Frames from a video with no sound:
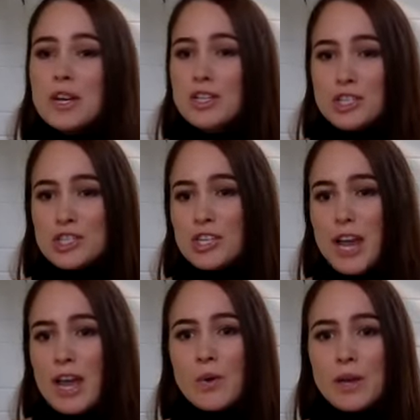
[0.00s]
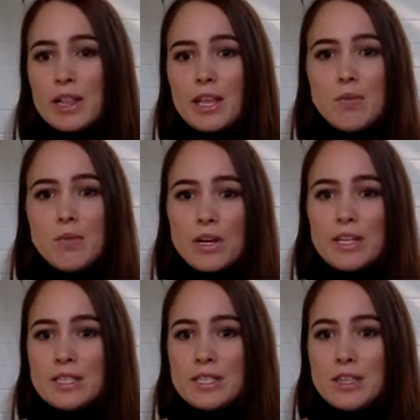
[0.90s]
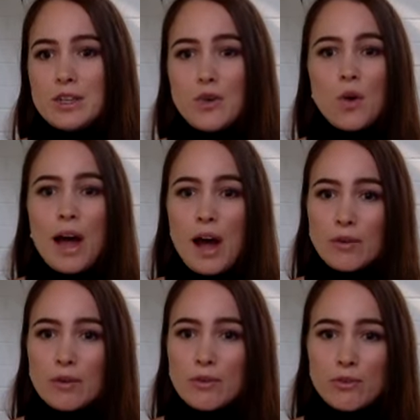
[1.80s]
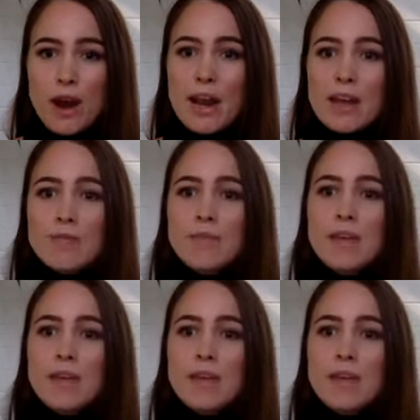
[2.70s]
just share quickly what is your current frame